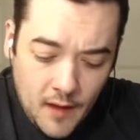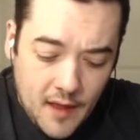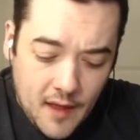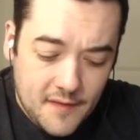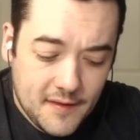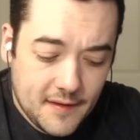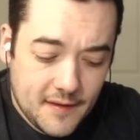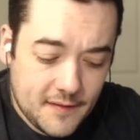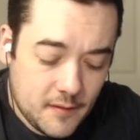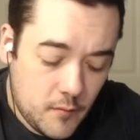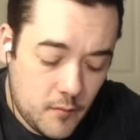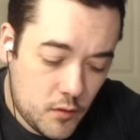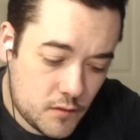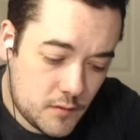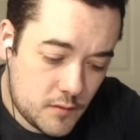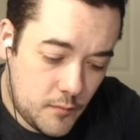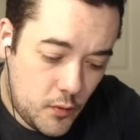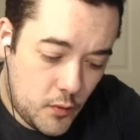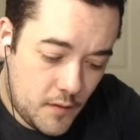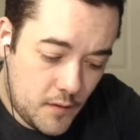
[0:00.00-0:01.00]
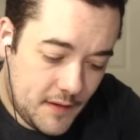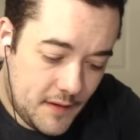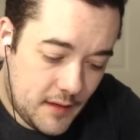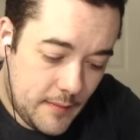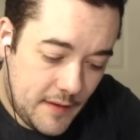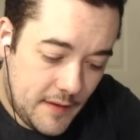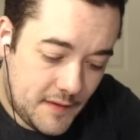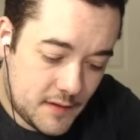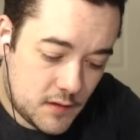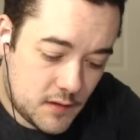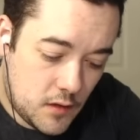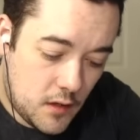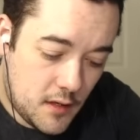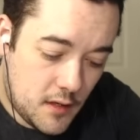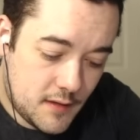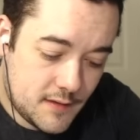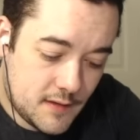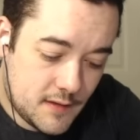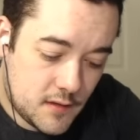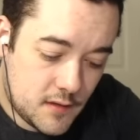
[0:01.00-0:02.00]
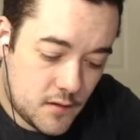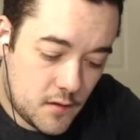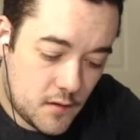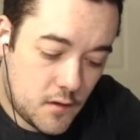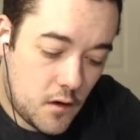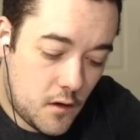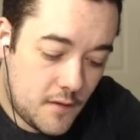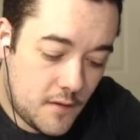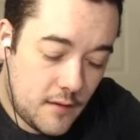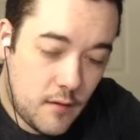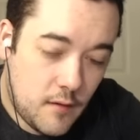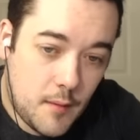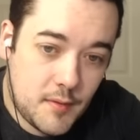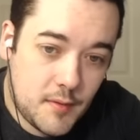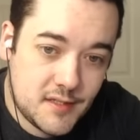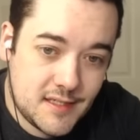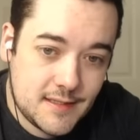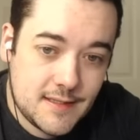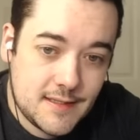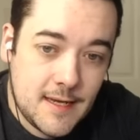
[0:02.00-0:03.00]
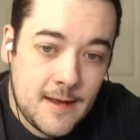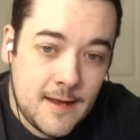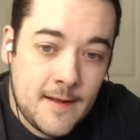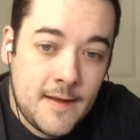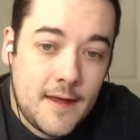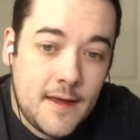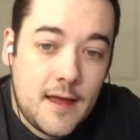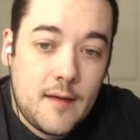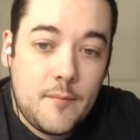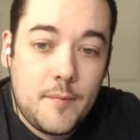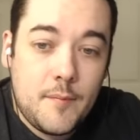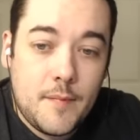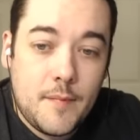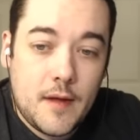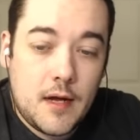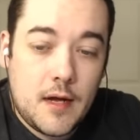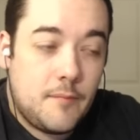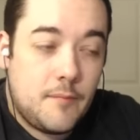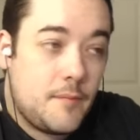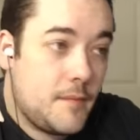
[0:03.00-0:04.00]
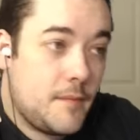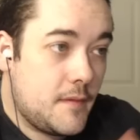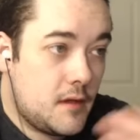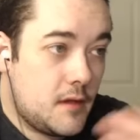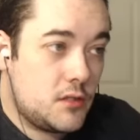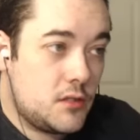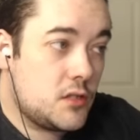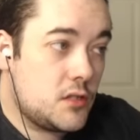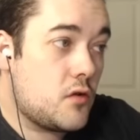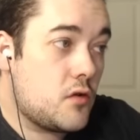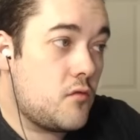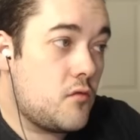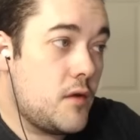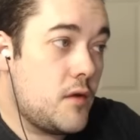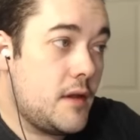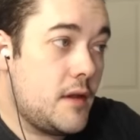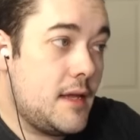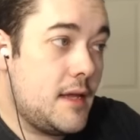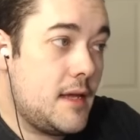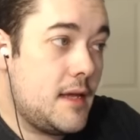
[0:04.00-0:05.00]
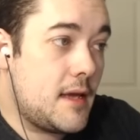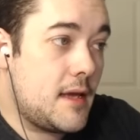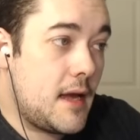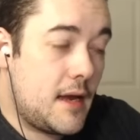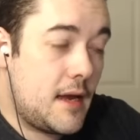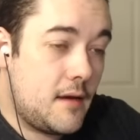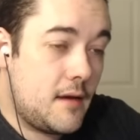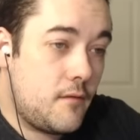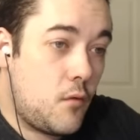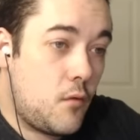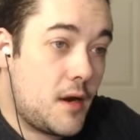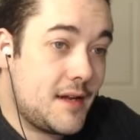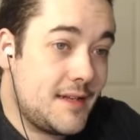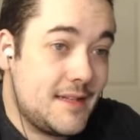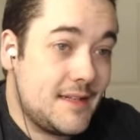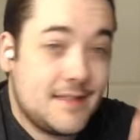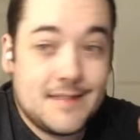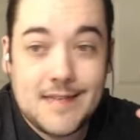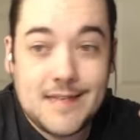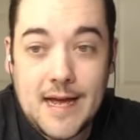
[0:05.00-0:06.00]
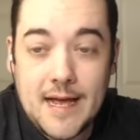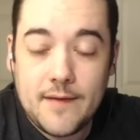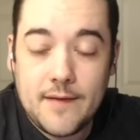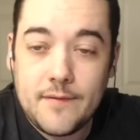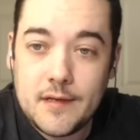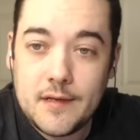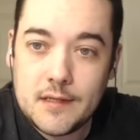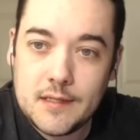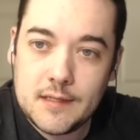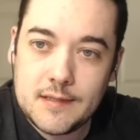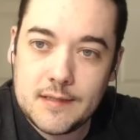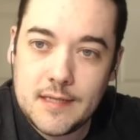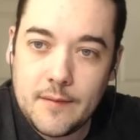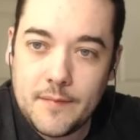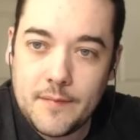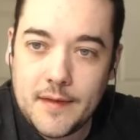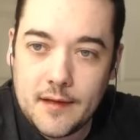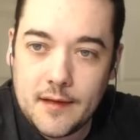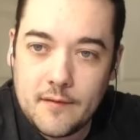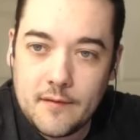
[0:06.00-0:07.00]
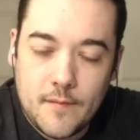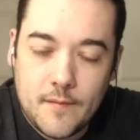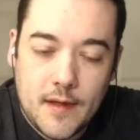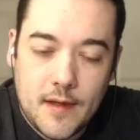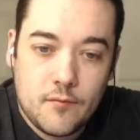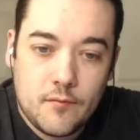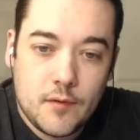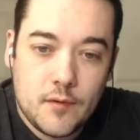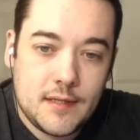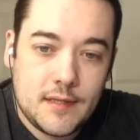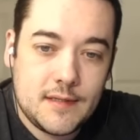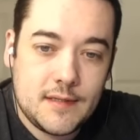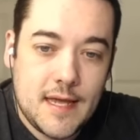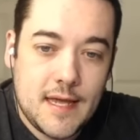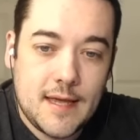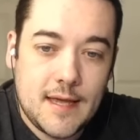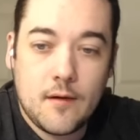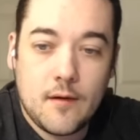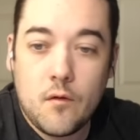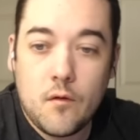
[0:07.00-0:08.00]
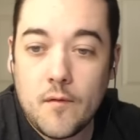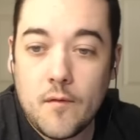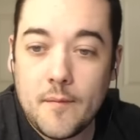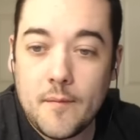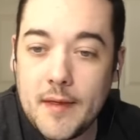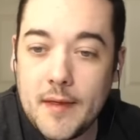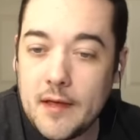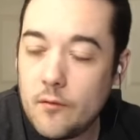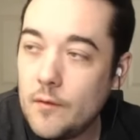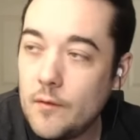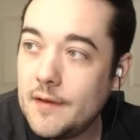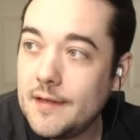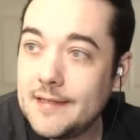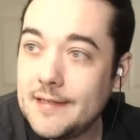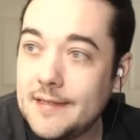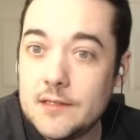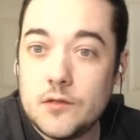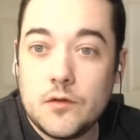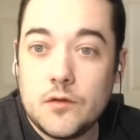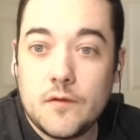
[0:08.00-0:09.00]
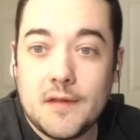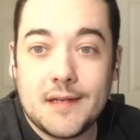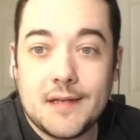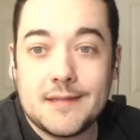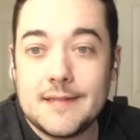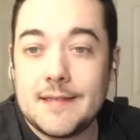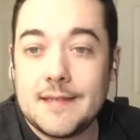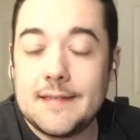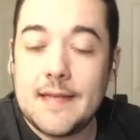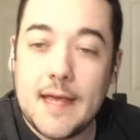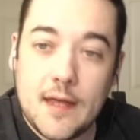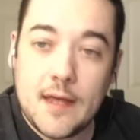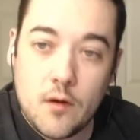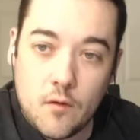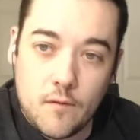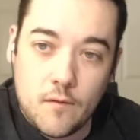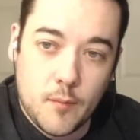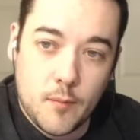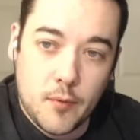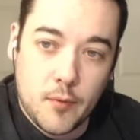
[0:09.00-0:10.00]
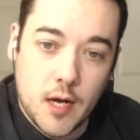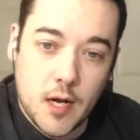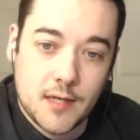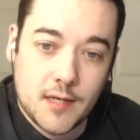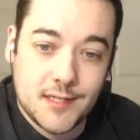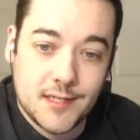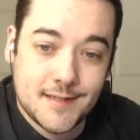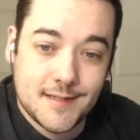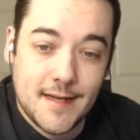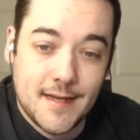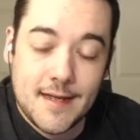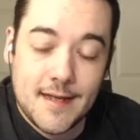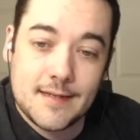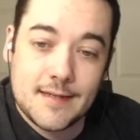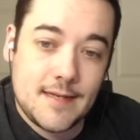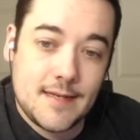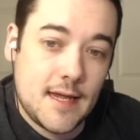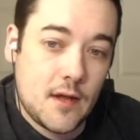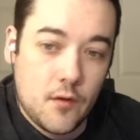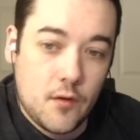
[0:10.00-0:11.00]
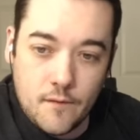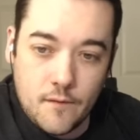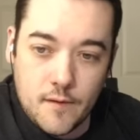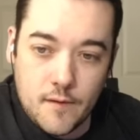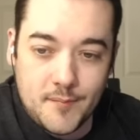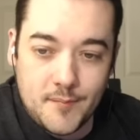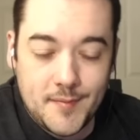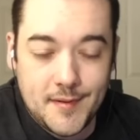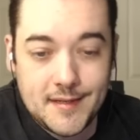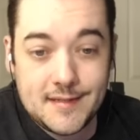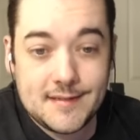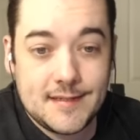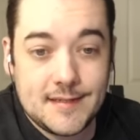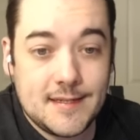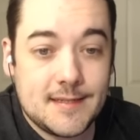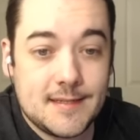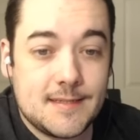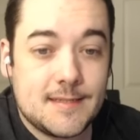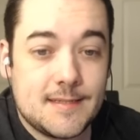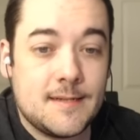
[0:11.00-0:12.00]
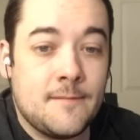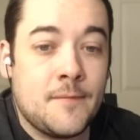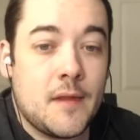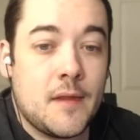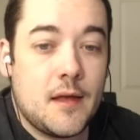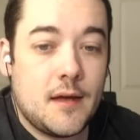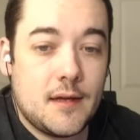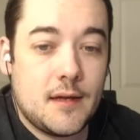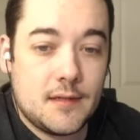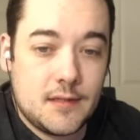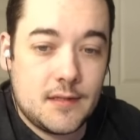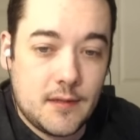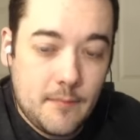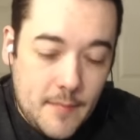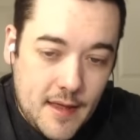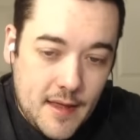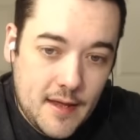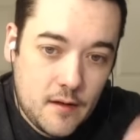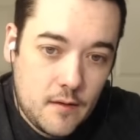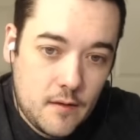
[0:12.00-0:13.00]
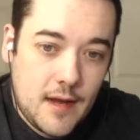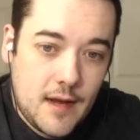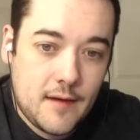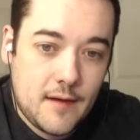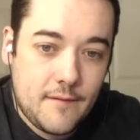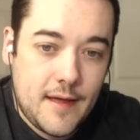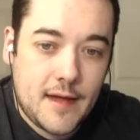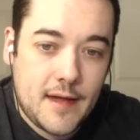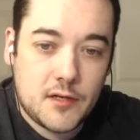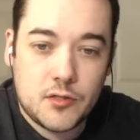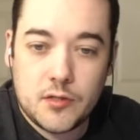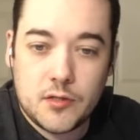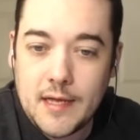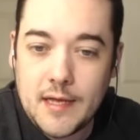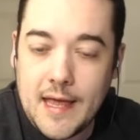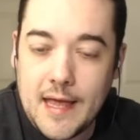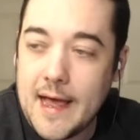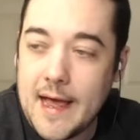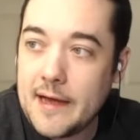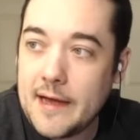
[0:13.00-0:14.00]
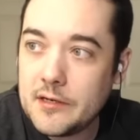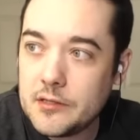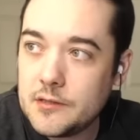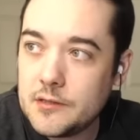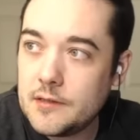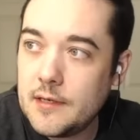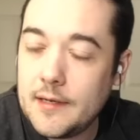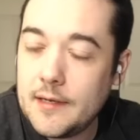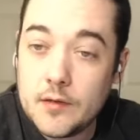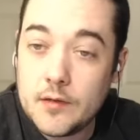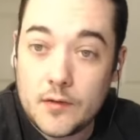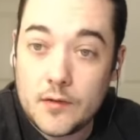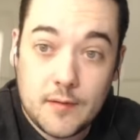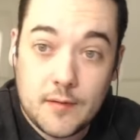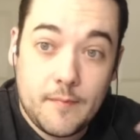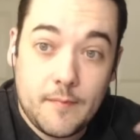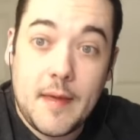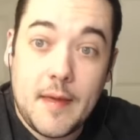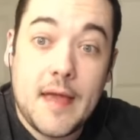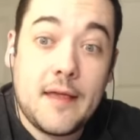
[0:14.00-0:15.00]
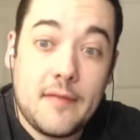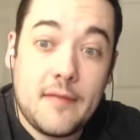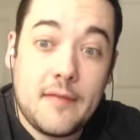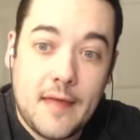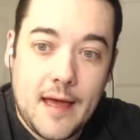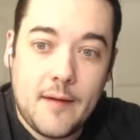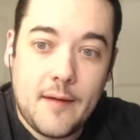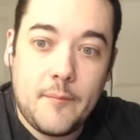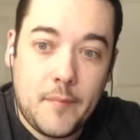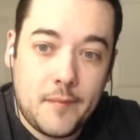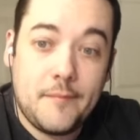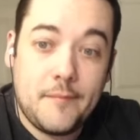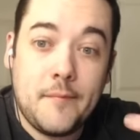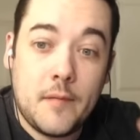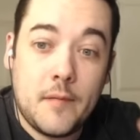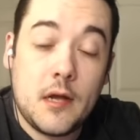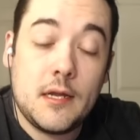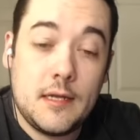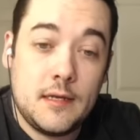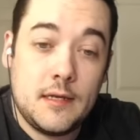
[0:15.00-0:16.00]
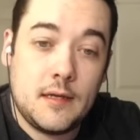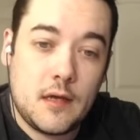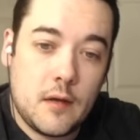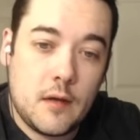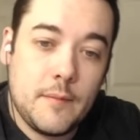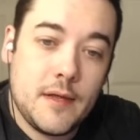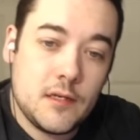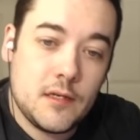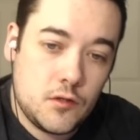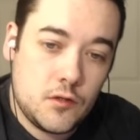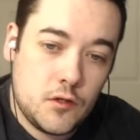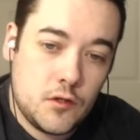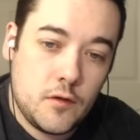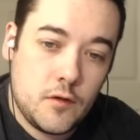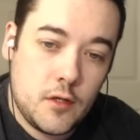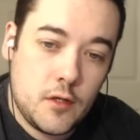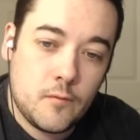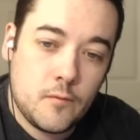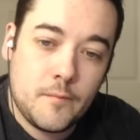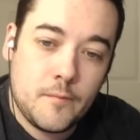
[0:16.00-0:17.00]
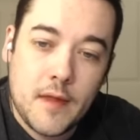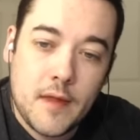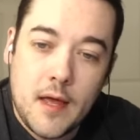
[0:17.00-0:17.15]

I think the most important thing about this card is it's a card that represents um, just really kind of wanting to dive into something, like really taking over, being willing to do things like take over a project, take over a business uh, to make a lot of extra cash uh, or to make that m money come in to you.